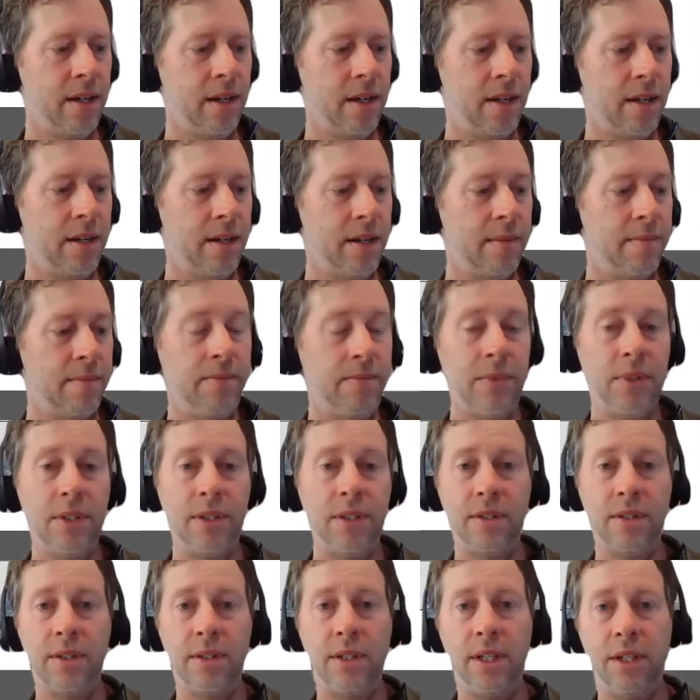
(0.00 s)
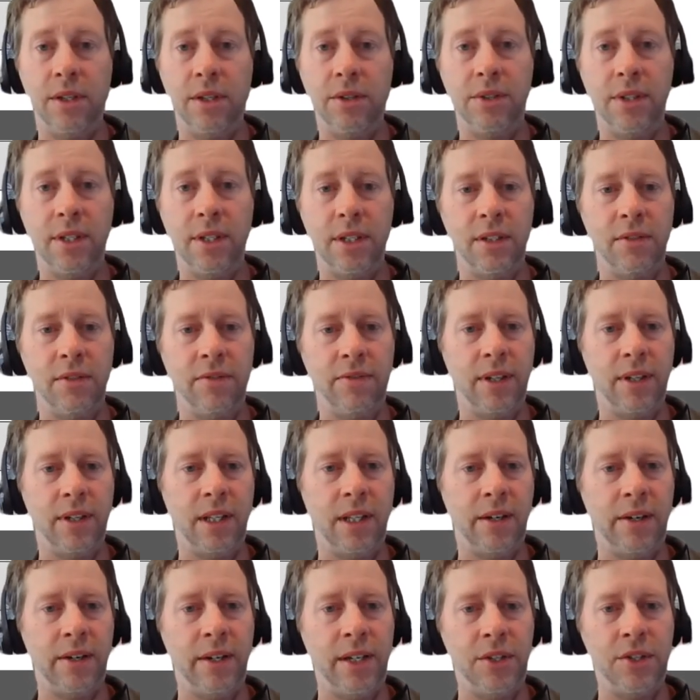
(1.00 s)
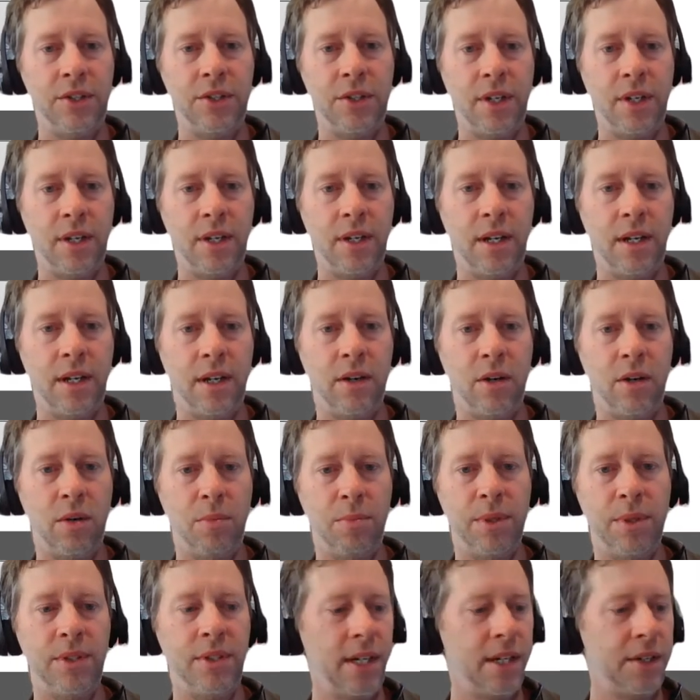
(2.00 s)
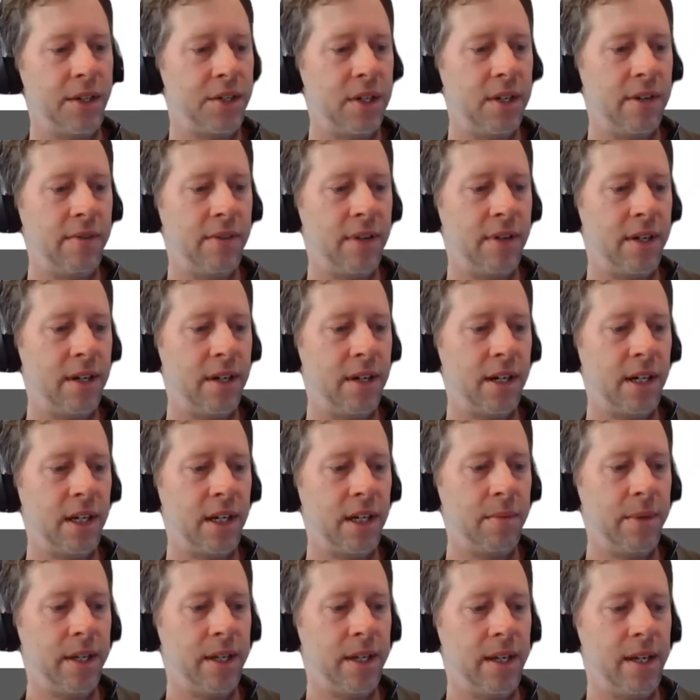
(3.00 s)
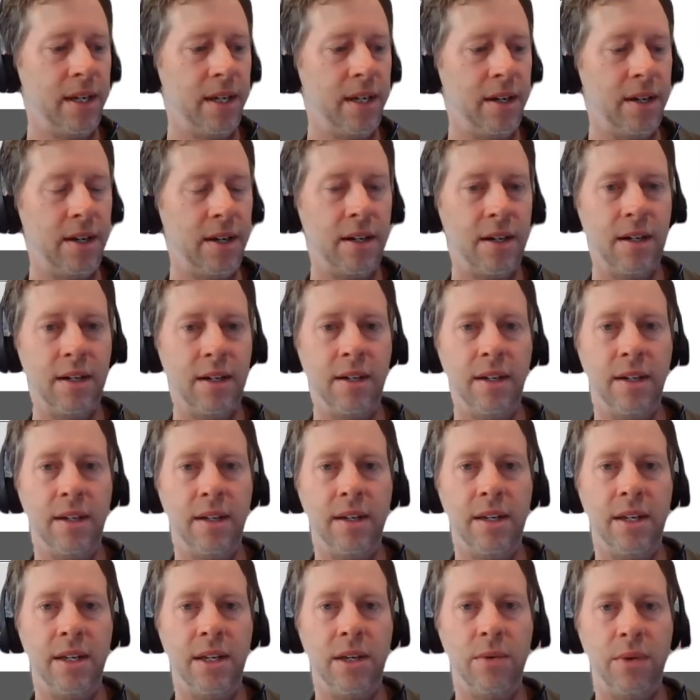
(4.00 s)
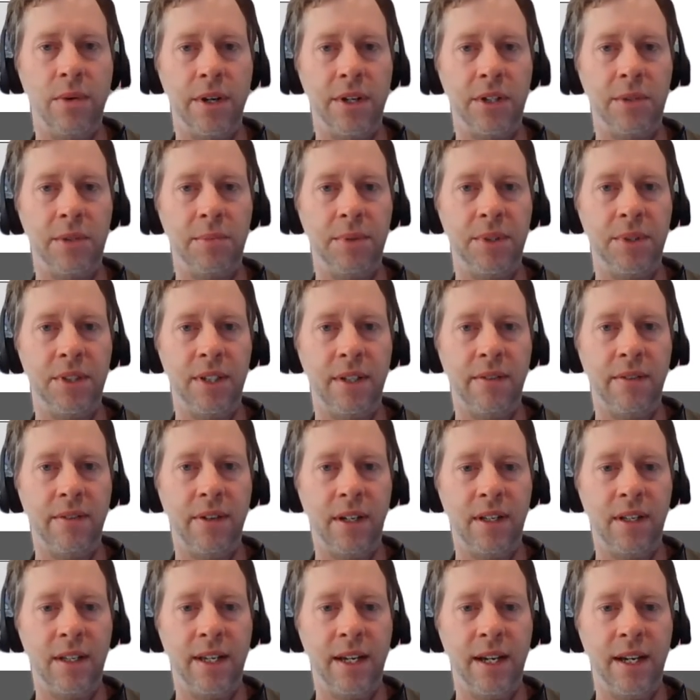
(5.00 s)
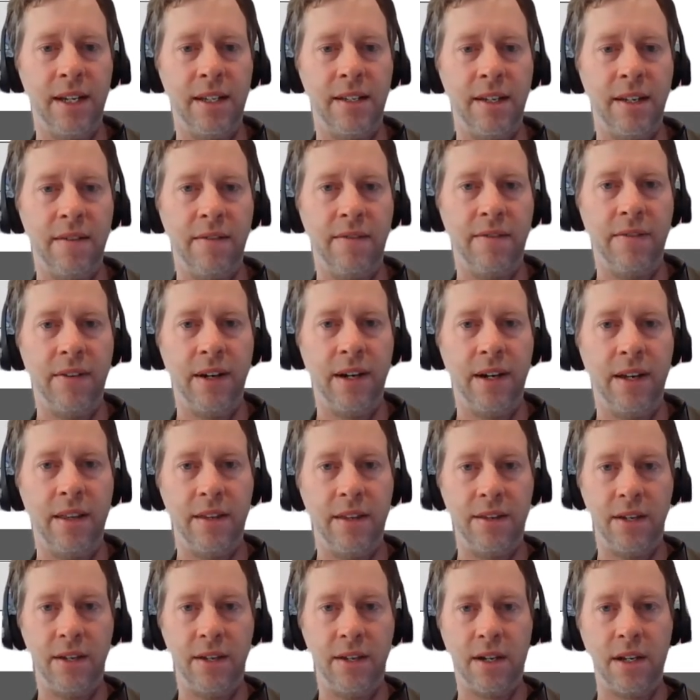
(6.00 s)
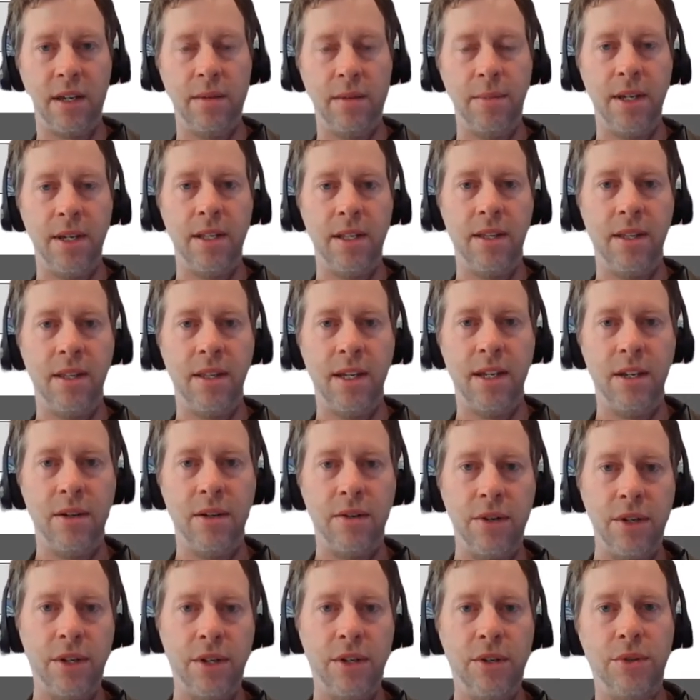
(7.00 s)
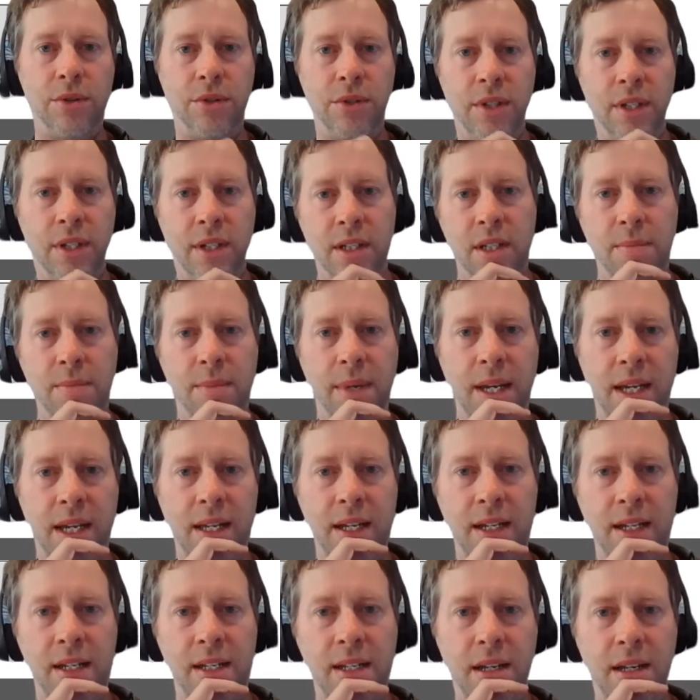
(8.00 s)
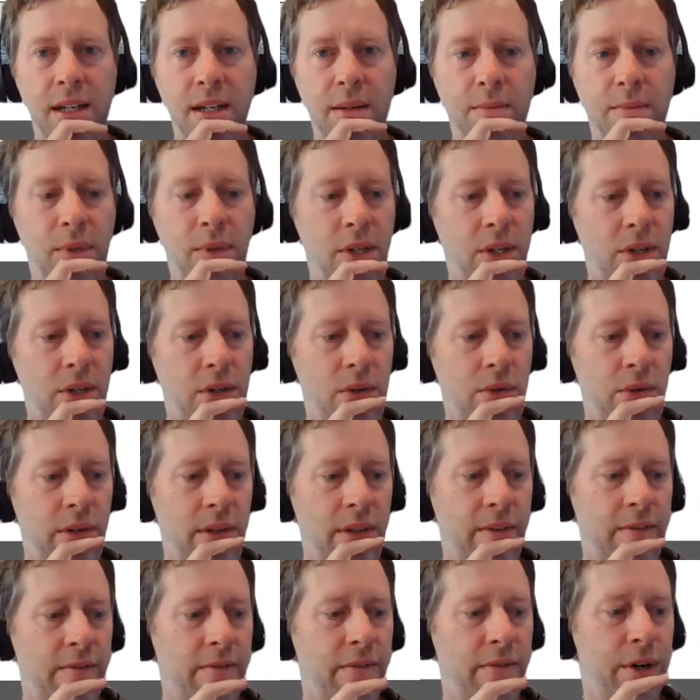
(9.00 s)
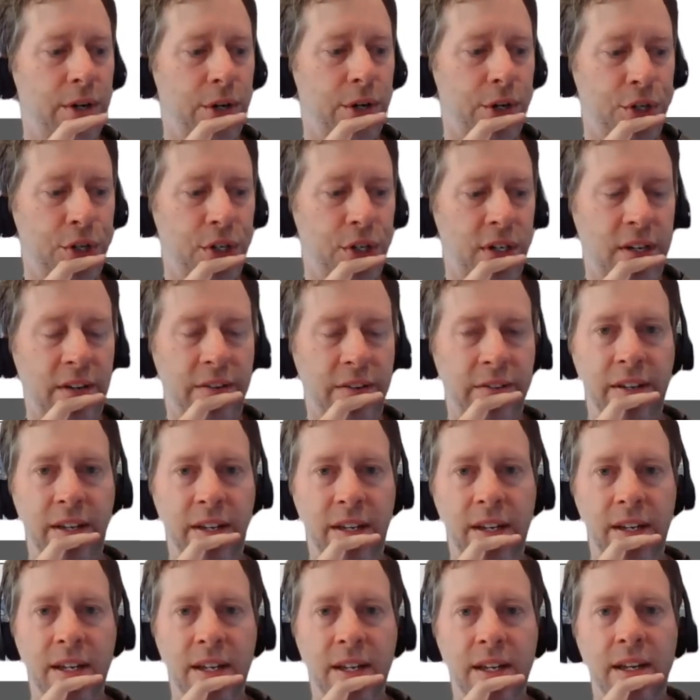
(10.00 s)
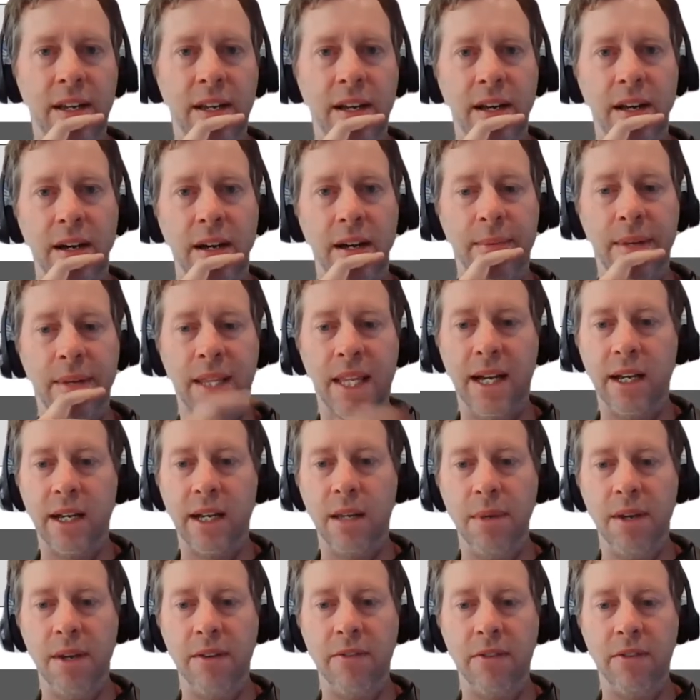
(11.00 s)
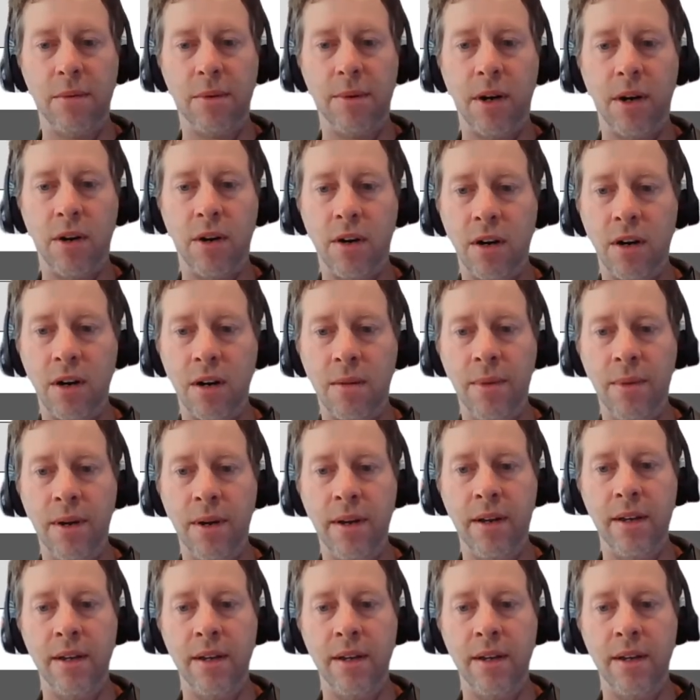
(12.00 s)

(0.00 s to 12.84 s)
To use this, fill out each open section of the document here. You want to specifically identify the document that you're using to make an addendum to and the version of it. And that can be from CARB.